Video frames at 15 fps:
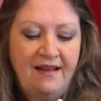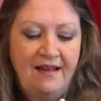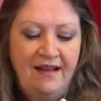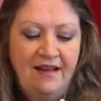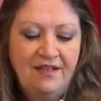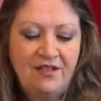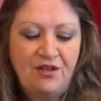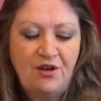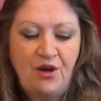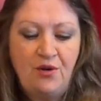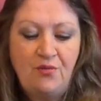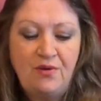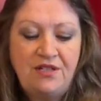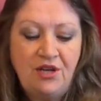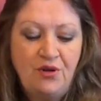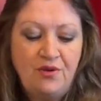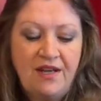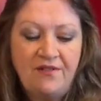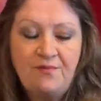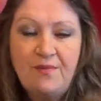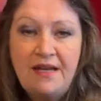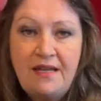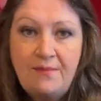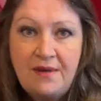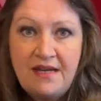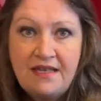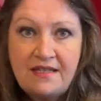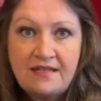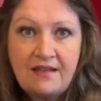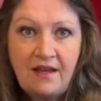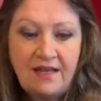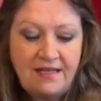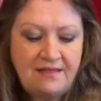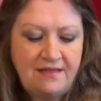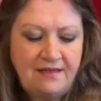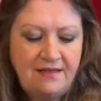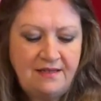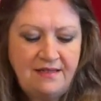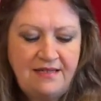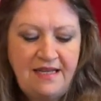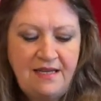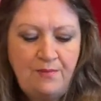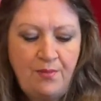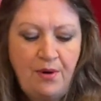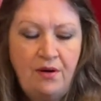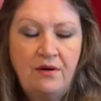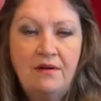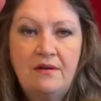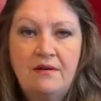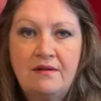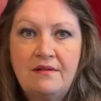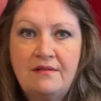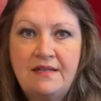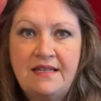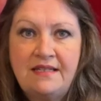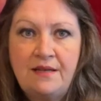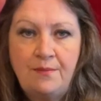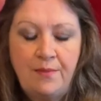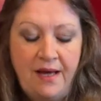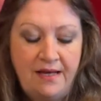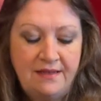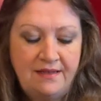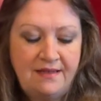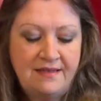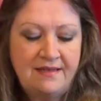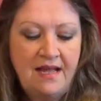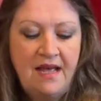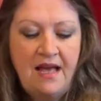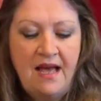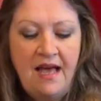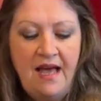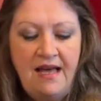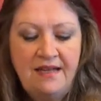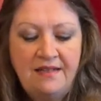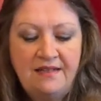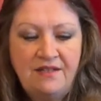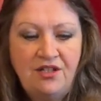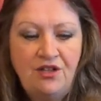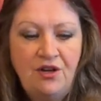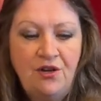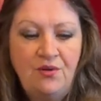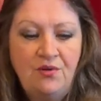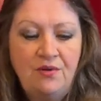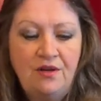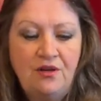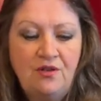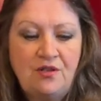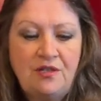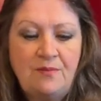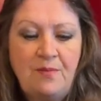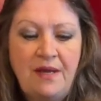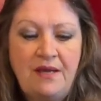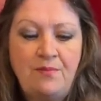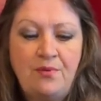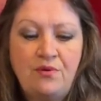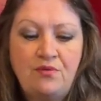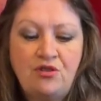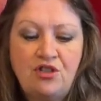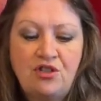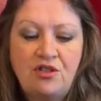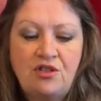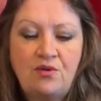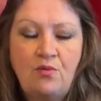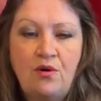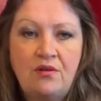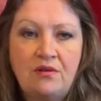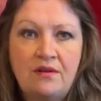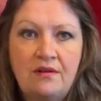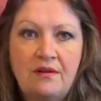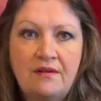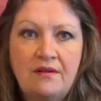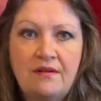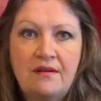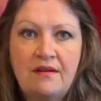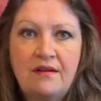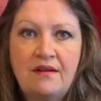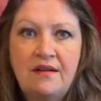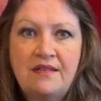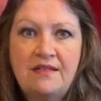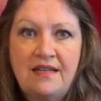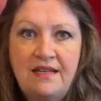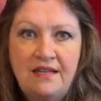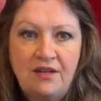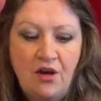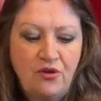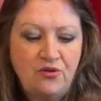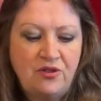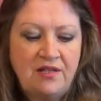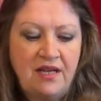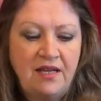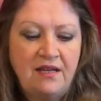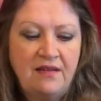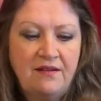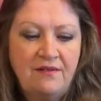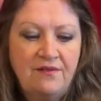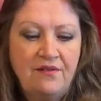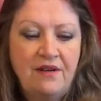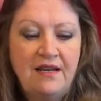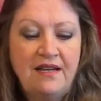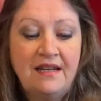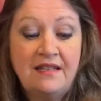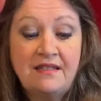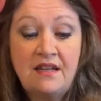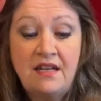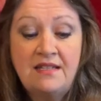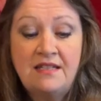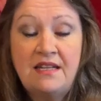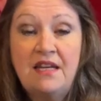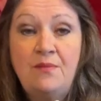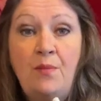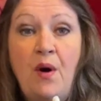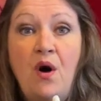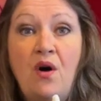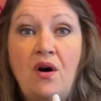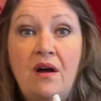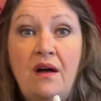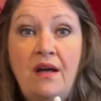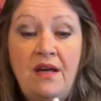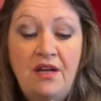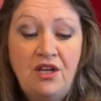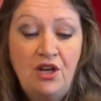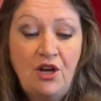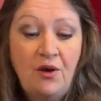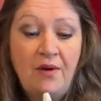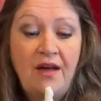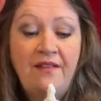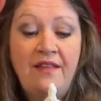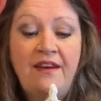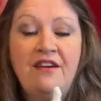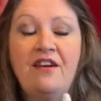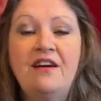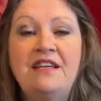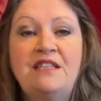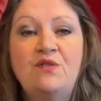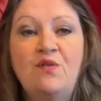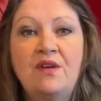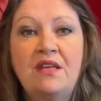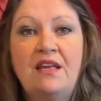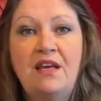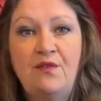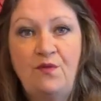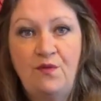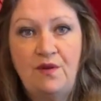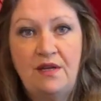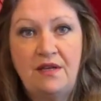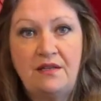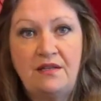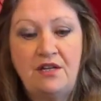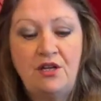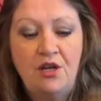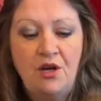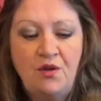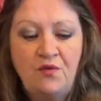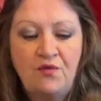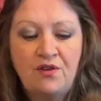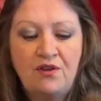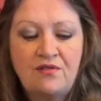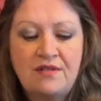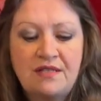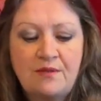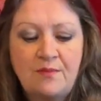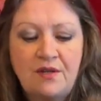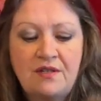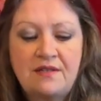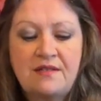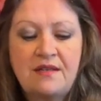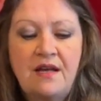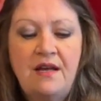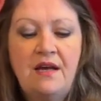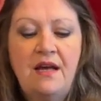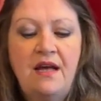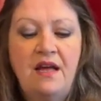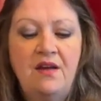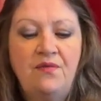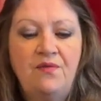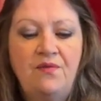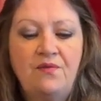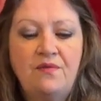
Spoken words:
I don't know, we don't have many mini-sized teapot knitting patterns. And, you know, lots of people just want a tea cosy for a little sized teapot, you know, and they're nice for gifting, you know, for Christmas. If